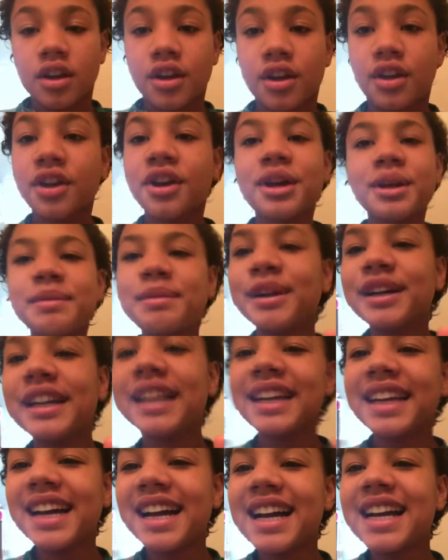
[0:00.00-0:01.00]
Good
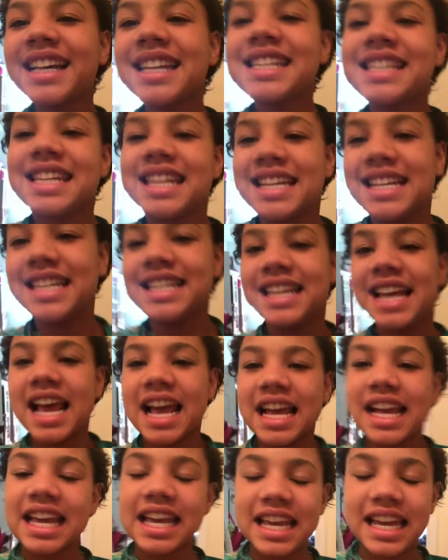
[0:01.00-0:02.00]
morning, guys.
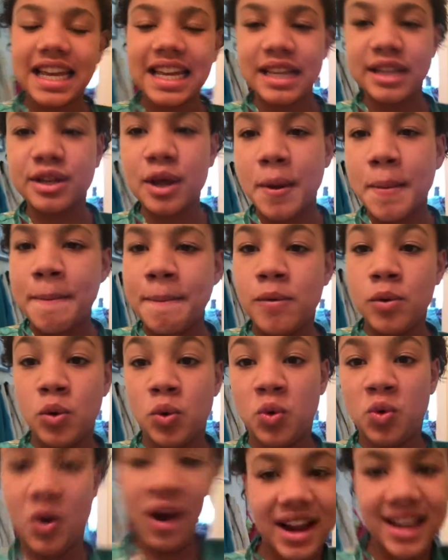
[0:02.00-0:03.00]
Today it is
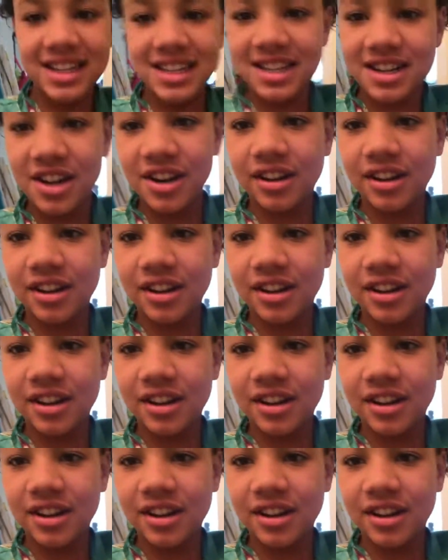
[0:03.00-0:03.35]
bright and